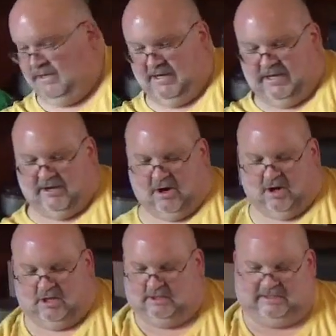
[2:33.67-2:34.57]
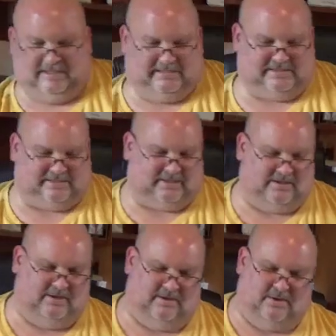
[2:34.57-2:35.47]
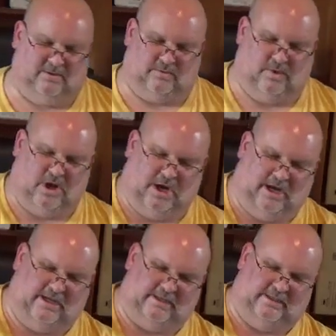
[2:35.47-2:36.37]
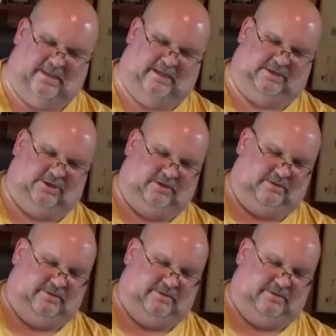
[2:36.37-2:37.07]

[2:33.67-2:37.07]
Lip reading: in all its raw nature.